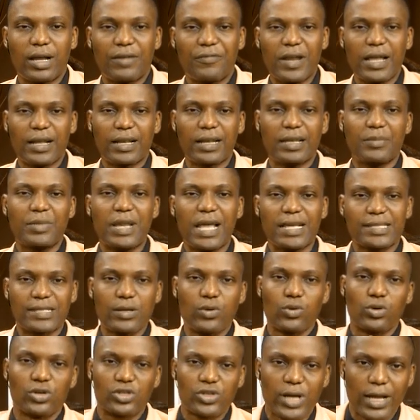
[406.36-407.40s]
Franklin, let's say
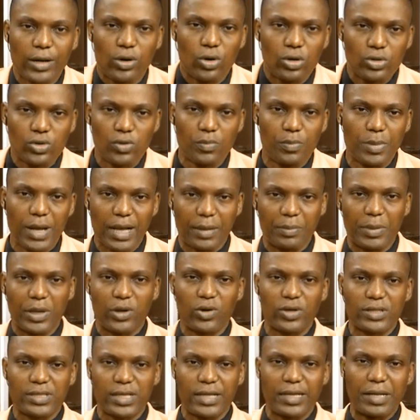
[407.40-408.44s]
we'll try to call you back
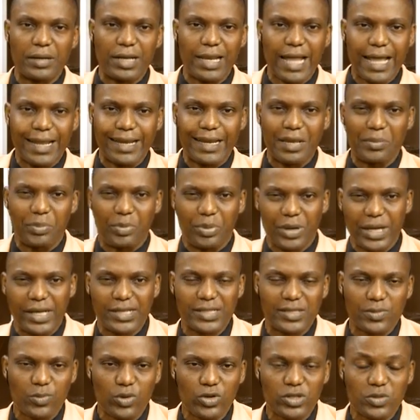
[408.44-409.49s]
because the line they break
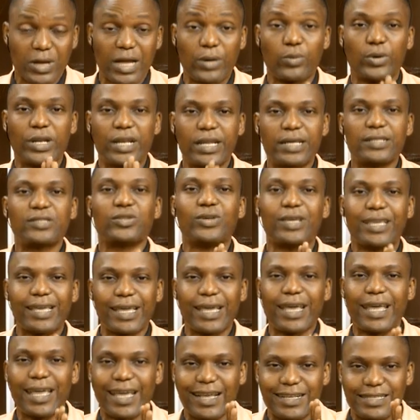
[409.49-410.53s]
small, and we need to
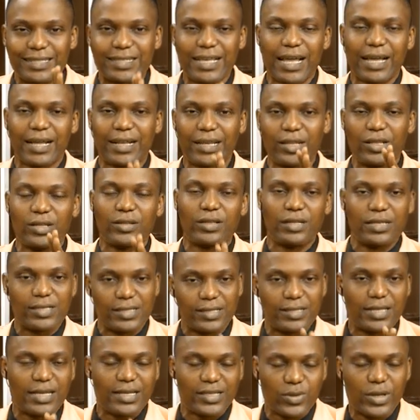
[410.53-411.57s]
hear exactly these
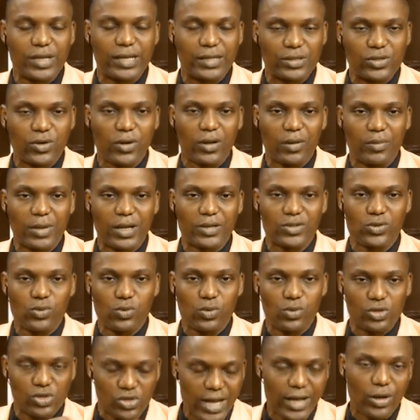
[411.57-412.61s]
things we really talk about. So
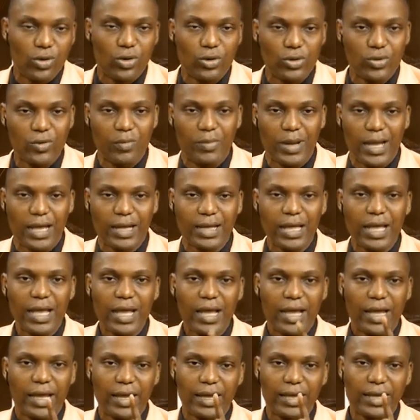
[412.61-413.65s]
we'll try to call you back
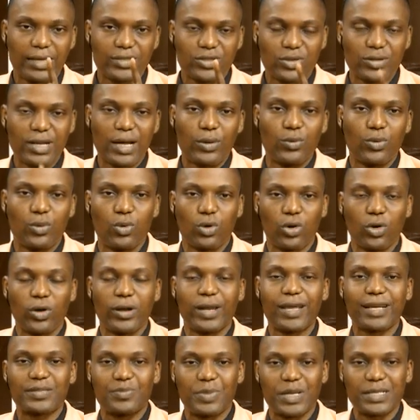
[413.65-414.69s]
so that we will
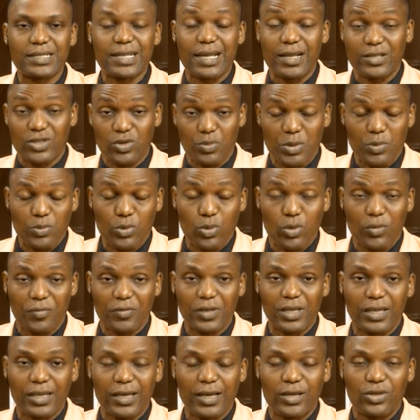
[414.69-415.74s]
connect better and so people will
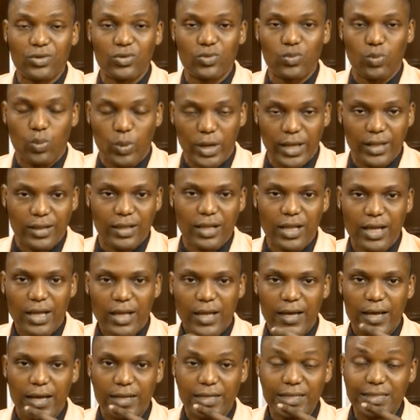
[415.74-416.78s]
hear you well.
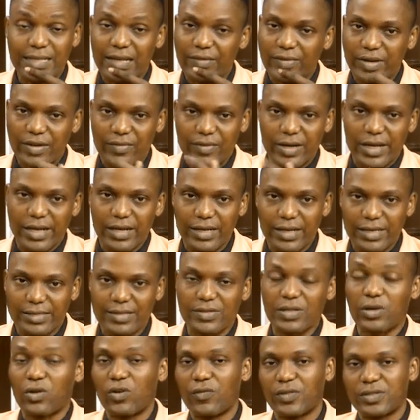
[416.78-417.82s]
This is a very, very
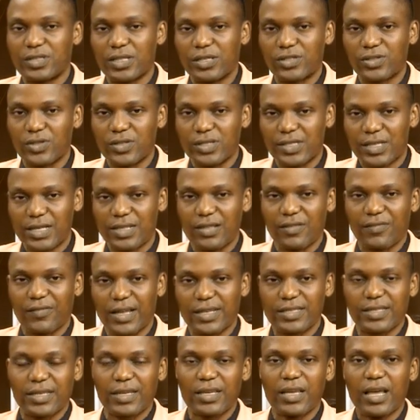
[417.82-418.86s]
necessary conversation. Seeing the
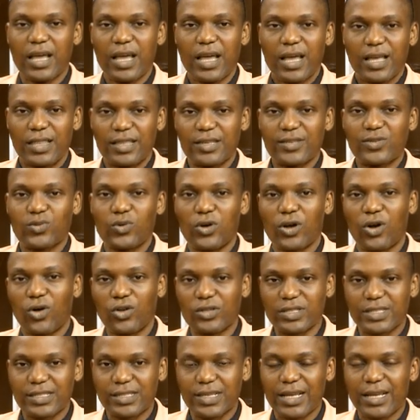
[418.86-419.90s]
fact say this one
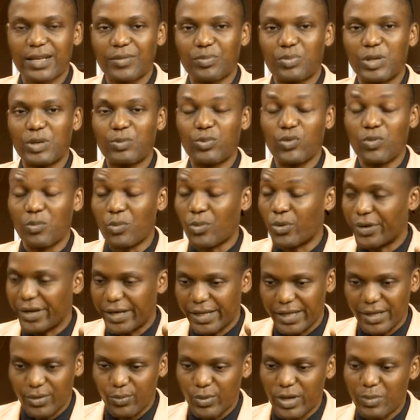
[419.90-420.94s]
concerns people
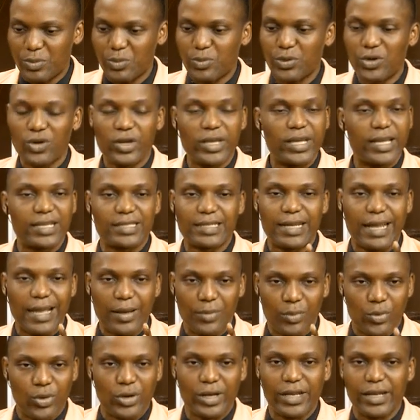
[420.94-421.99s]
money. When people don't hear say they have
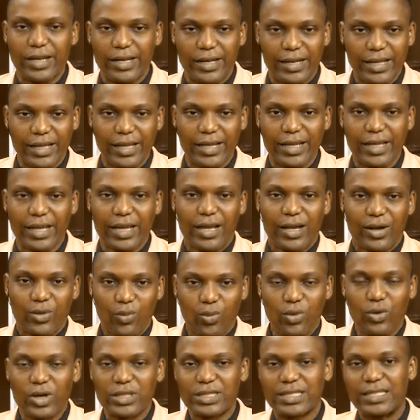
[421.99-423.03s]
money, they
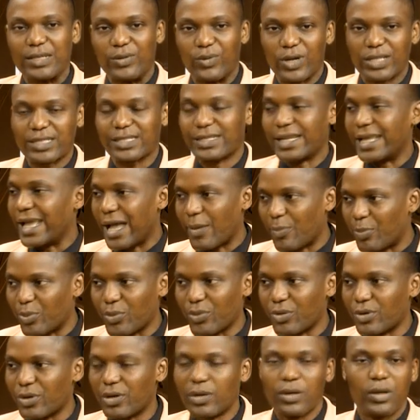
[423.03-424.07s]
want thing they
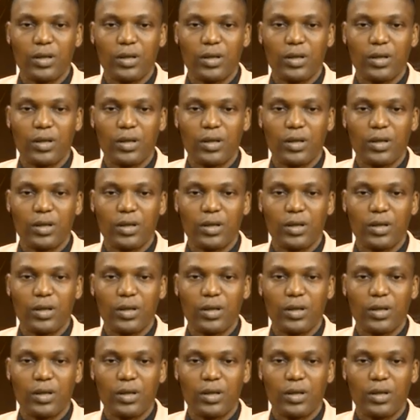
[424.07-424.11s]
happen.